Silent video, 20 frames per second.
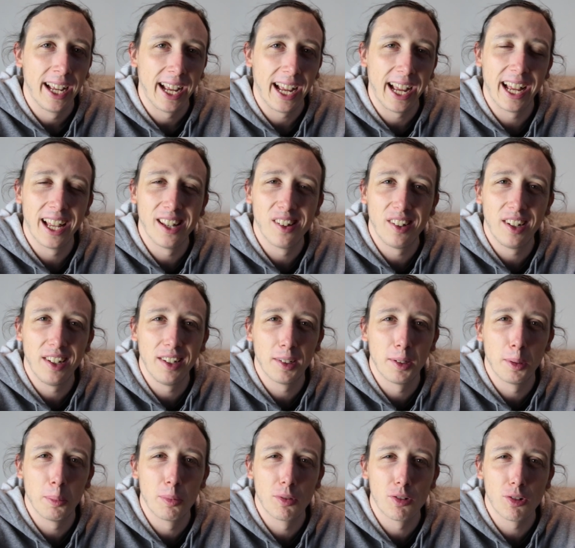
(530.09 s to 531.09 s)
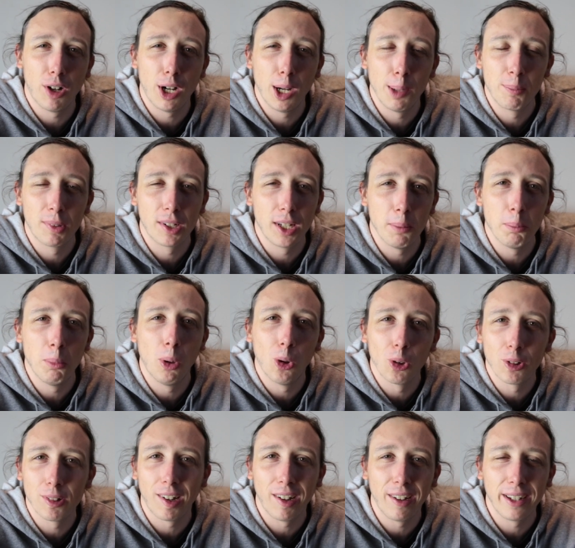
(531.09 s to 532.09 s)
and hit subscribe to get
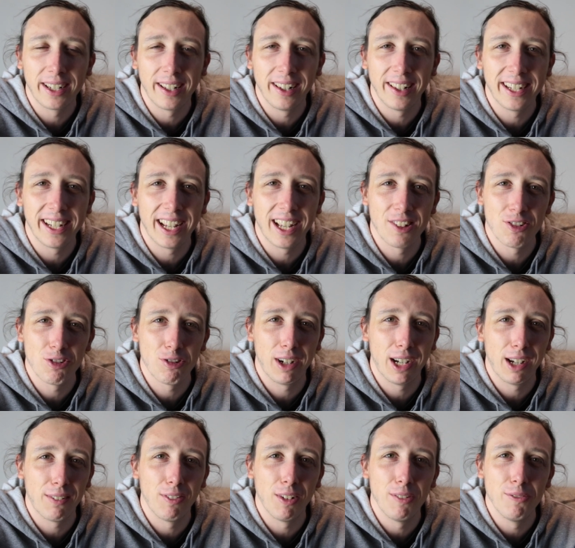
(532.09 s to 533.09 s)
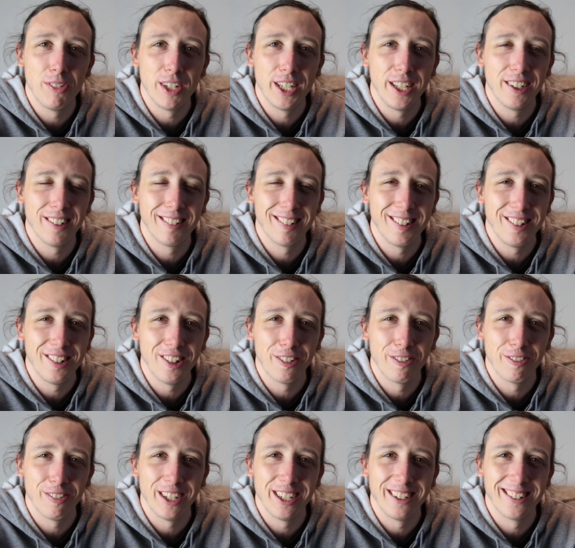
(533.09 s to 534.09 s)
more cycling and triathlon videos in your
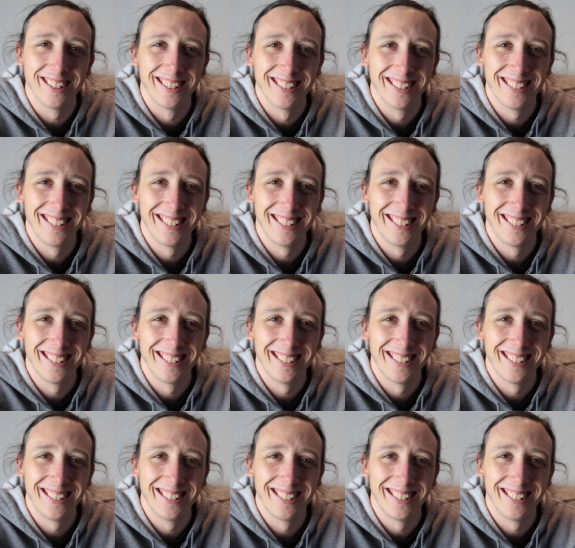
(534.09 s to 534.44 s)
feed.